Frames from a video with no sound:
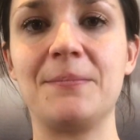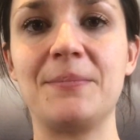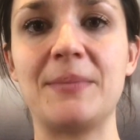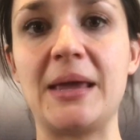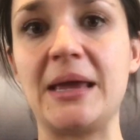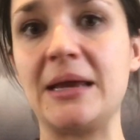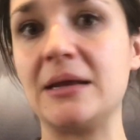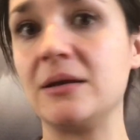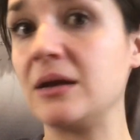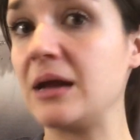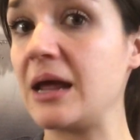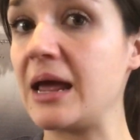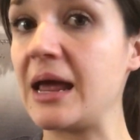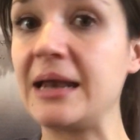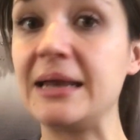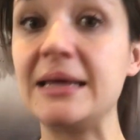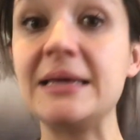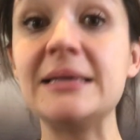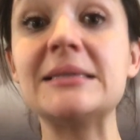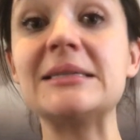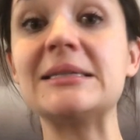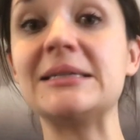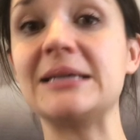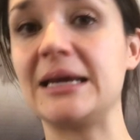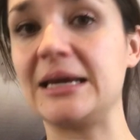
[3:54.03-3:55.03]
in any
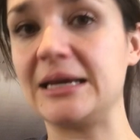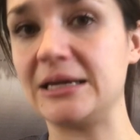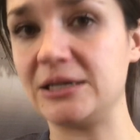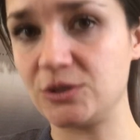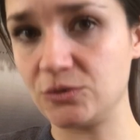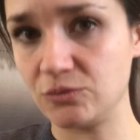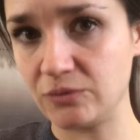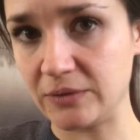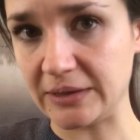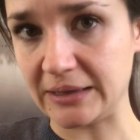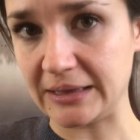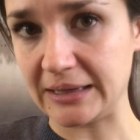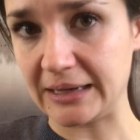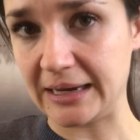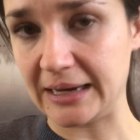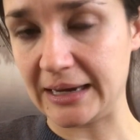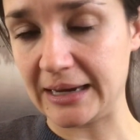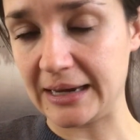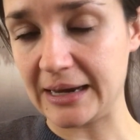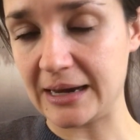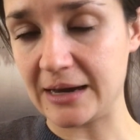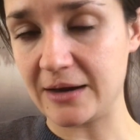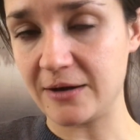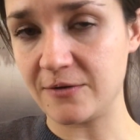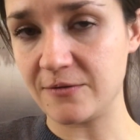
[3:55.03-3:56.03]
stage,
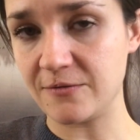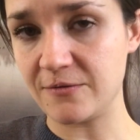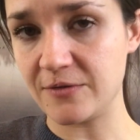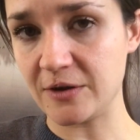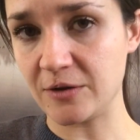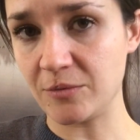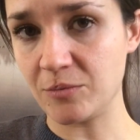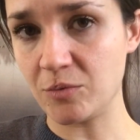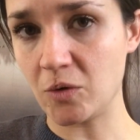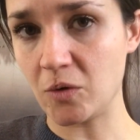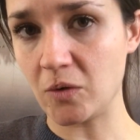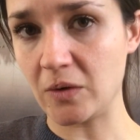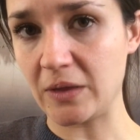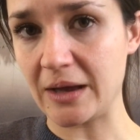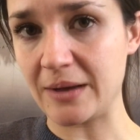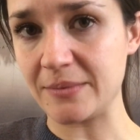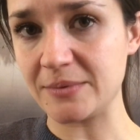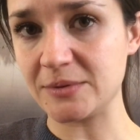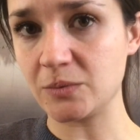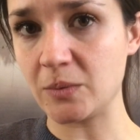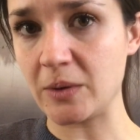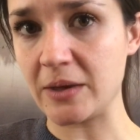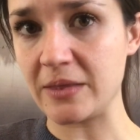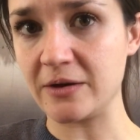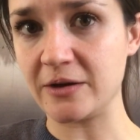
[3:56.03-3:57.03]
really, of their
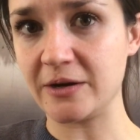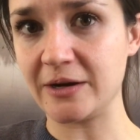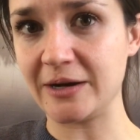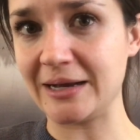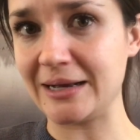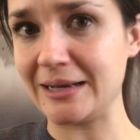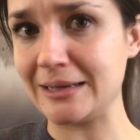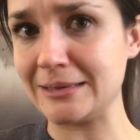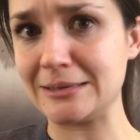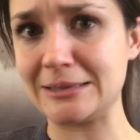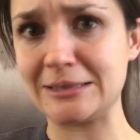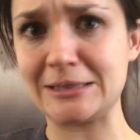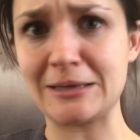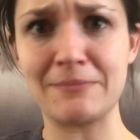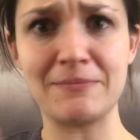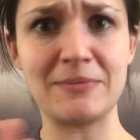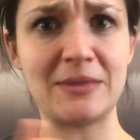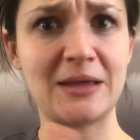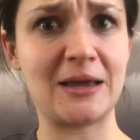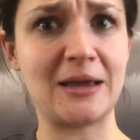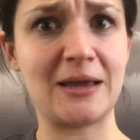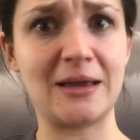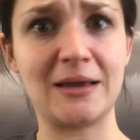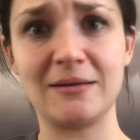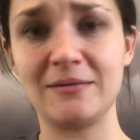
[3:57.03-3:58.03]
prolapse, whether it's
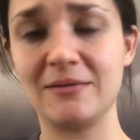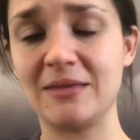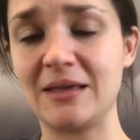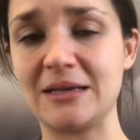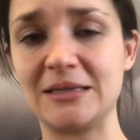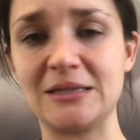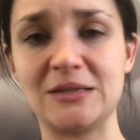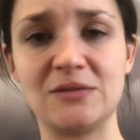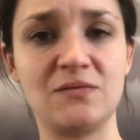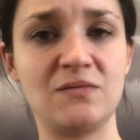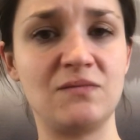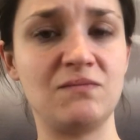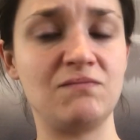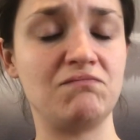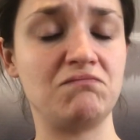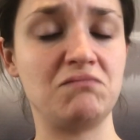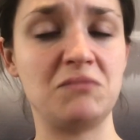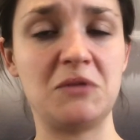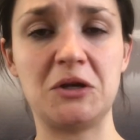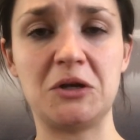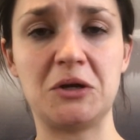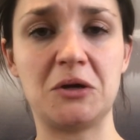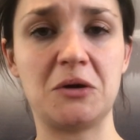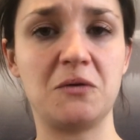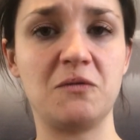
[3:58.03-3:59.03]
something that's,
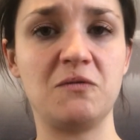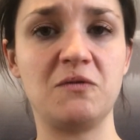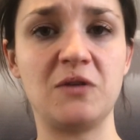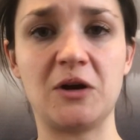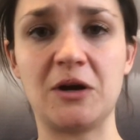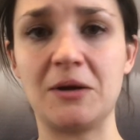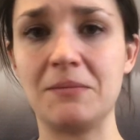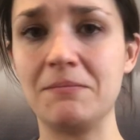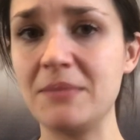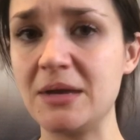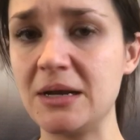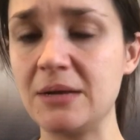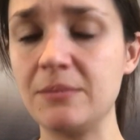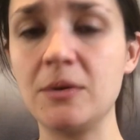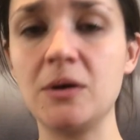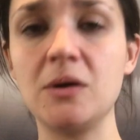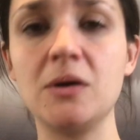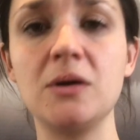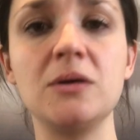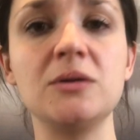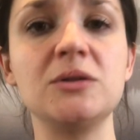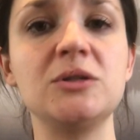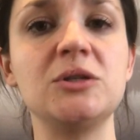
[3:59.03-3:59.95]
very minimal